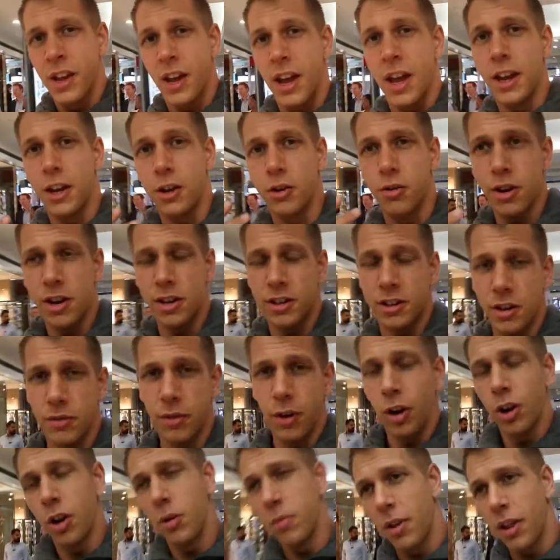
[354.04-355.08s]
increase the
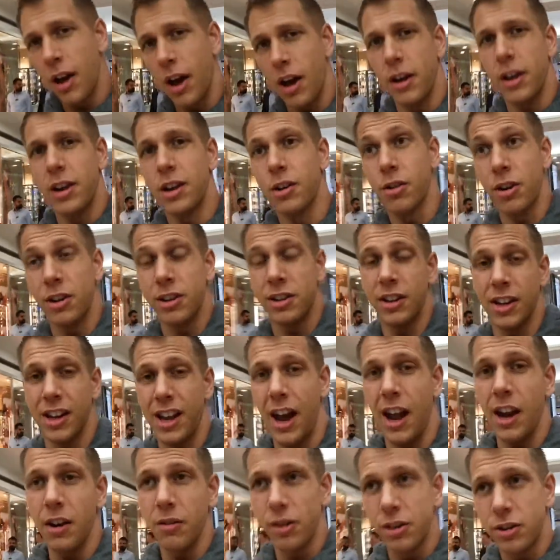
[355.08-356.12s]
volume without increasing the
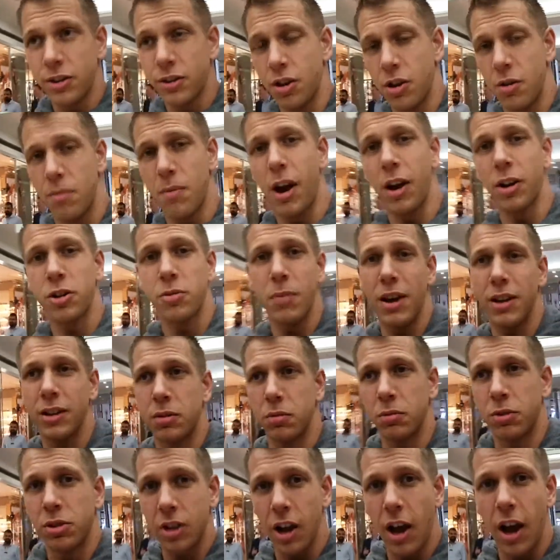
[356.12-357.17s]
calories too much, make some
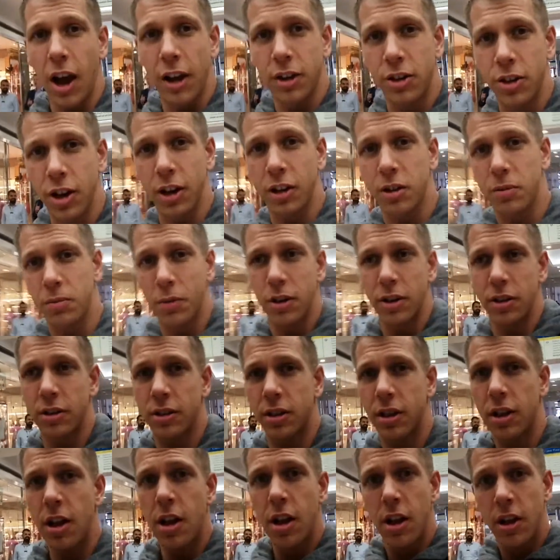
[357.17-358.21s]
slight adjustments.
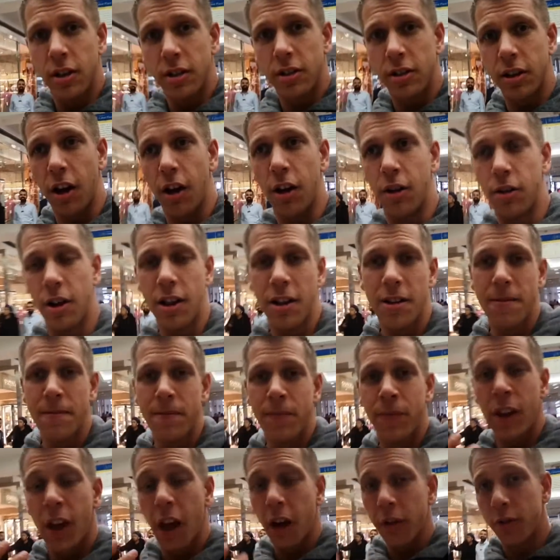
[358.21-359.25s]
So
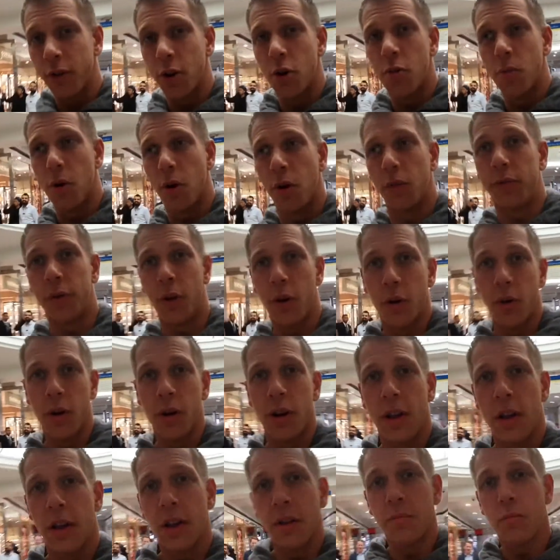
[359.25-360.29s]
I feel more full,
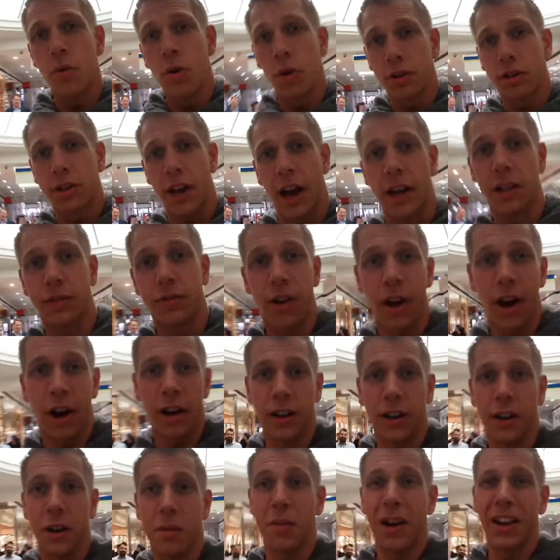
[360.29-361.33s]
more satisfied,
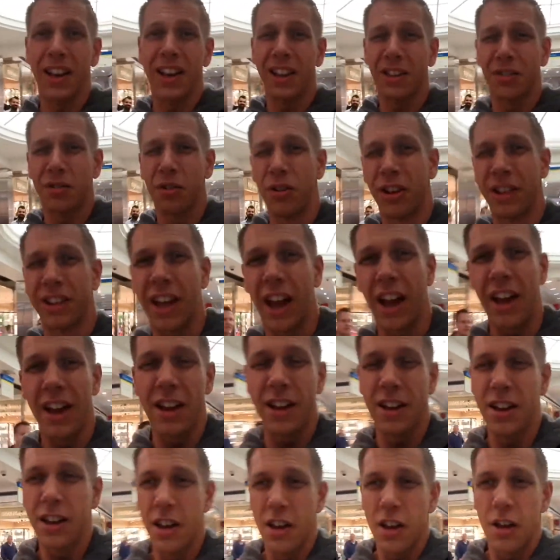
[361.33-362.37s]
and make it through the day
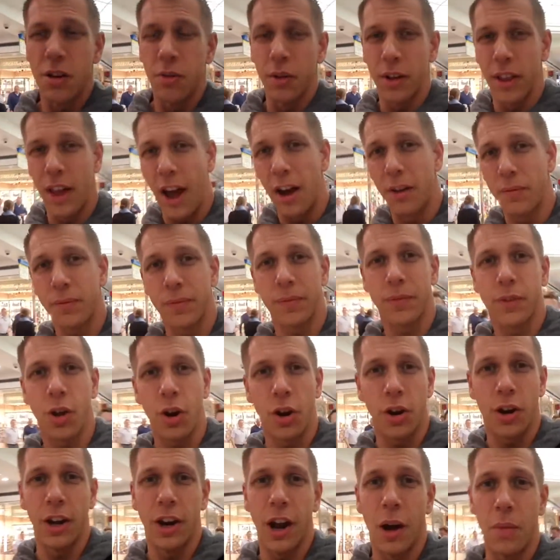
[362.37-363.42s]
without
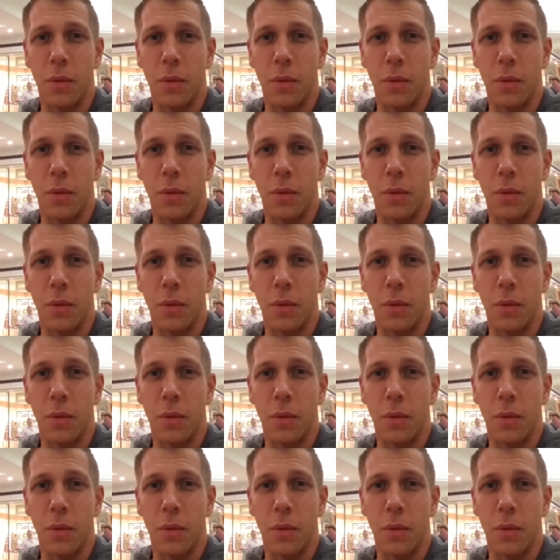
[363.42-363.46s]
cocking up